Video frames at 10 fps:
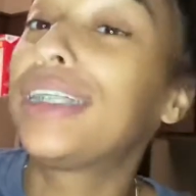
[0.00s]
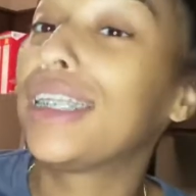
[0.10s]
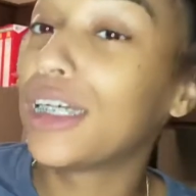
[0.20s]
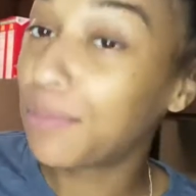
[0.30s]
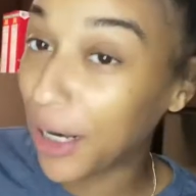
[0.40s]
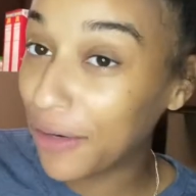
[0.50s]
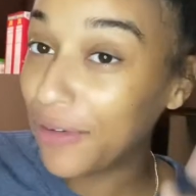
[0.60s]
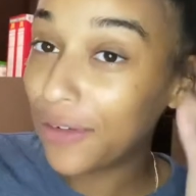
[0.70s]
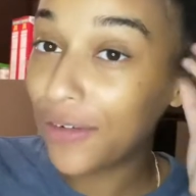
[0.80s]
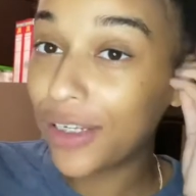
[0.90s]
it to look
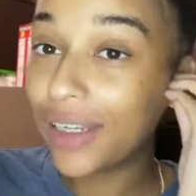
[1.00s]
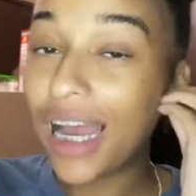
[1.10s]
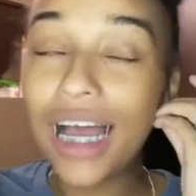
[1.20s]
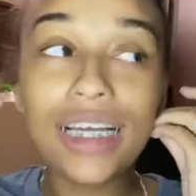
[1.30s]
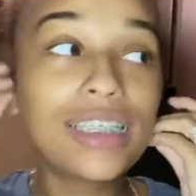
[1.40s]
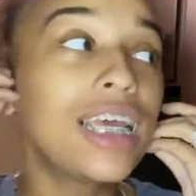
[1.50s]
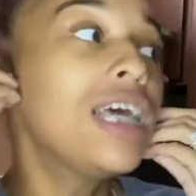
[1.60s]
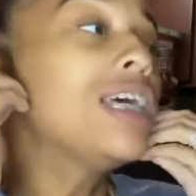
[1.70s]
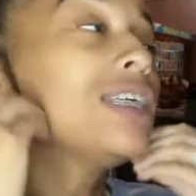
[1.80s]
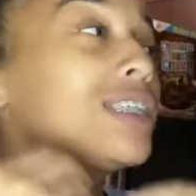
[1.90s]
perfect for you guys.
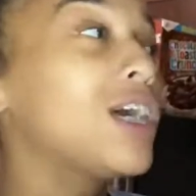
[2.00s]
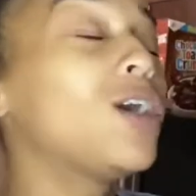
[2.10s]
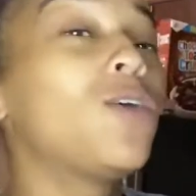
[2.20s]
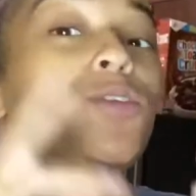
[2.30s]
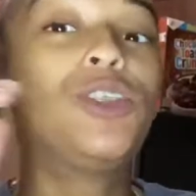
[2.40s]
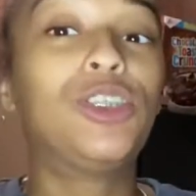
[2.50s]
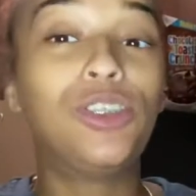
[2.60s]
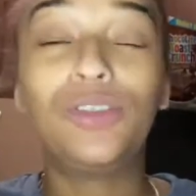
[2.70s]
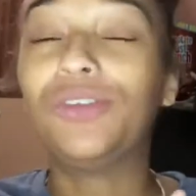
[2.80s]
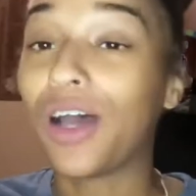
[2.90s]
So
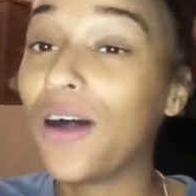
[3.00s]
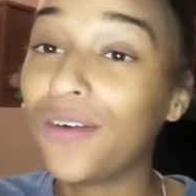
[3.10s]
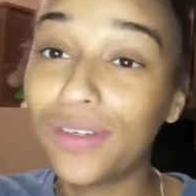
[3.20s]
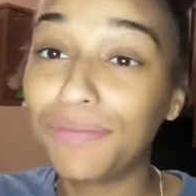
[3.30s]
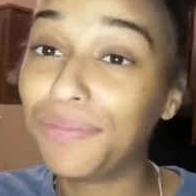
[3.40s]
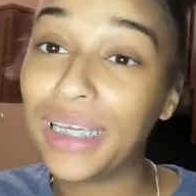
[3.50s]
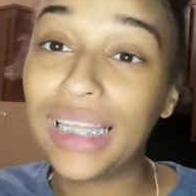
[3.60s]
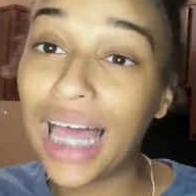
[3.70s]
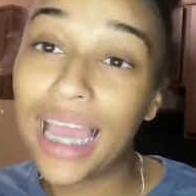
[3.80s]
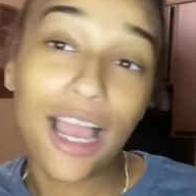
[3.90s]
don't be
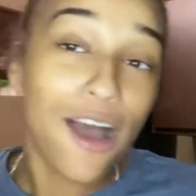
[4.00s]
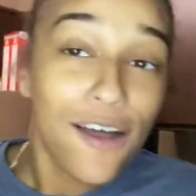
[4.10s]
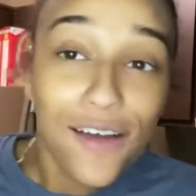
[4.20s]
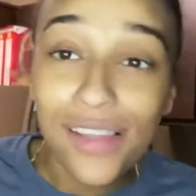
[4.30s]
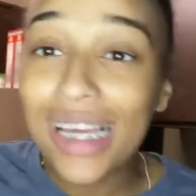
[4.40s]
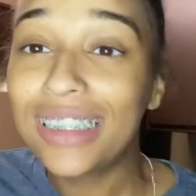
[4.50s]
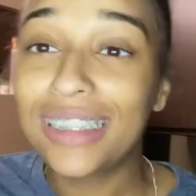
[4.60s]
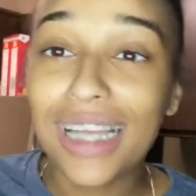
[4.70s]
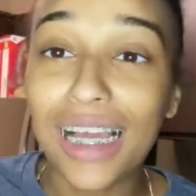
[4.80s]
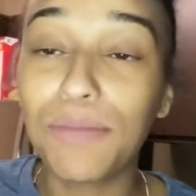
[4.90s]
like, oh, like she's
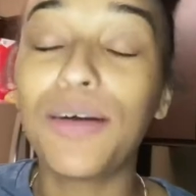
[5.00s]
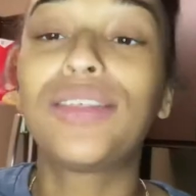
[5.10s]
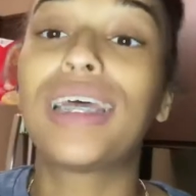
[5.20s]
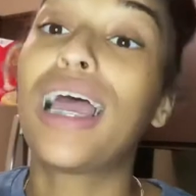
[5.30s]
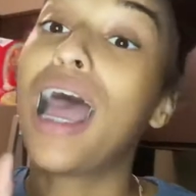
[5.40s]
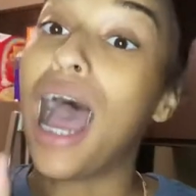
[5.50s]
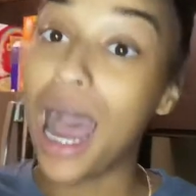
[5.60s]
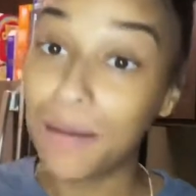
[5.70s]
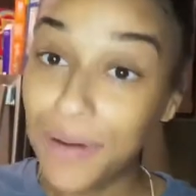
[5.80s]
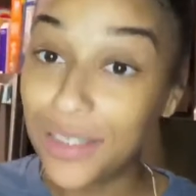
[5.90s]
not gonna post it.
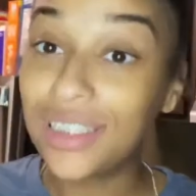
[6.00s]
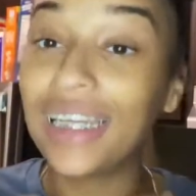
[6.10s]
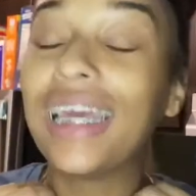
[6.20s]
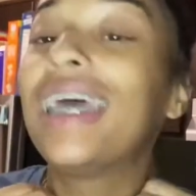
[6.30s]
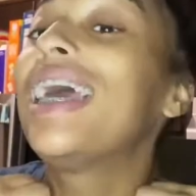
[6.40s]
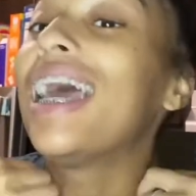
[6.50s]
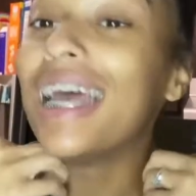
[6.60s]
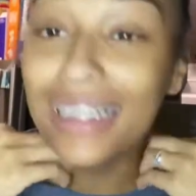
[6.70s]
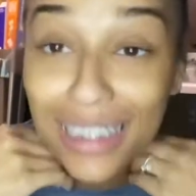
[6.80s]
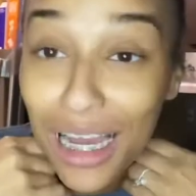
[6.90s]
I'm posting it,
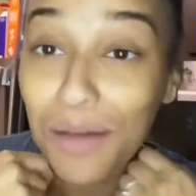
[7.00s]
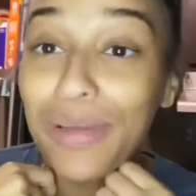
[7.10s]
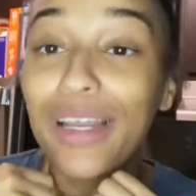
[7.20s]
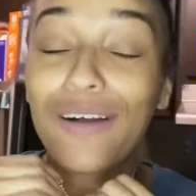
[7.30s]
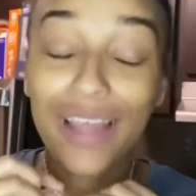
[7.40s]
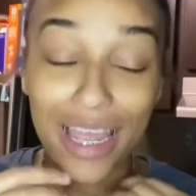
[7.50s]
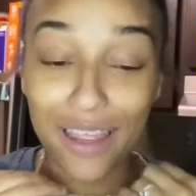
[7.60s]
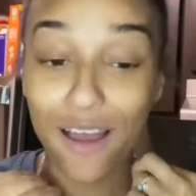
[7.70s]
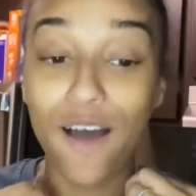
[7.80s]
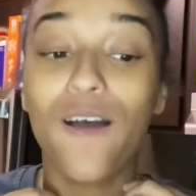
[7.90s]
it's coming, okay
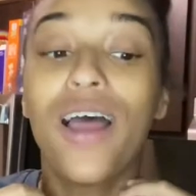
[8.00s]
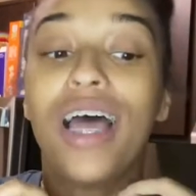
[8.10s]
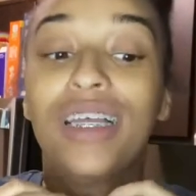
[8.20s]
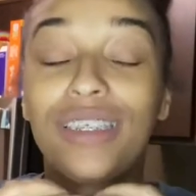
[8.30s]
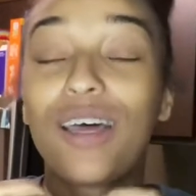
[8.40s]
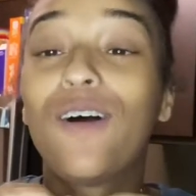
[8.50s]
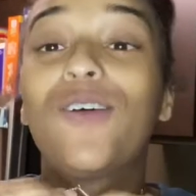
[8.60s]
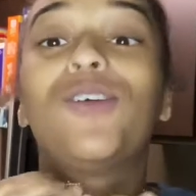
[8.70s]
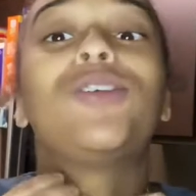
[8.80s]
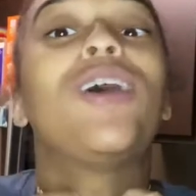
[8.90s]
y'all?
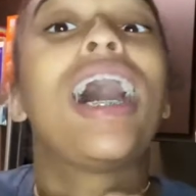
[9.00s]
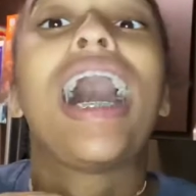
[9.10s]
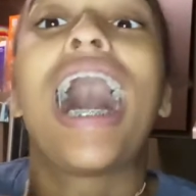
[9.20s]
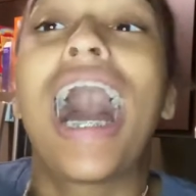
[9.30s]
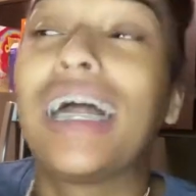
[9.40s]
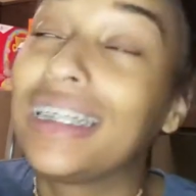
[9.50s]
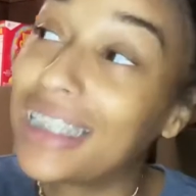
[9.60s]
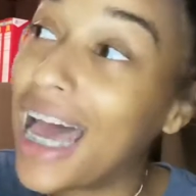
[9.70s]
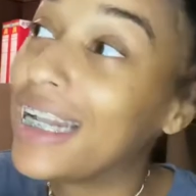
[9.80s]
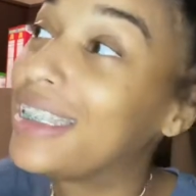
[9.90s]
So I
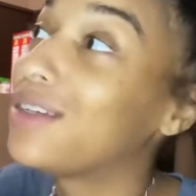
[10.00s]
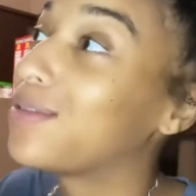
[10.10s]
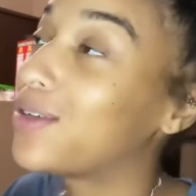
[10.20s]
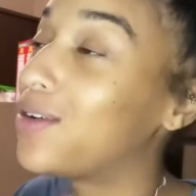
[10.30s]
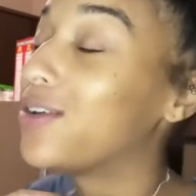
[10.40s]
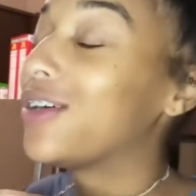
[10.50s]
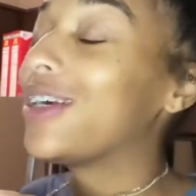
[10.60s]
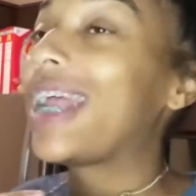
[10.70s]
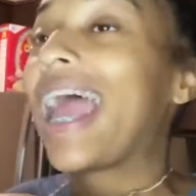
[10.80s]
decided to record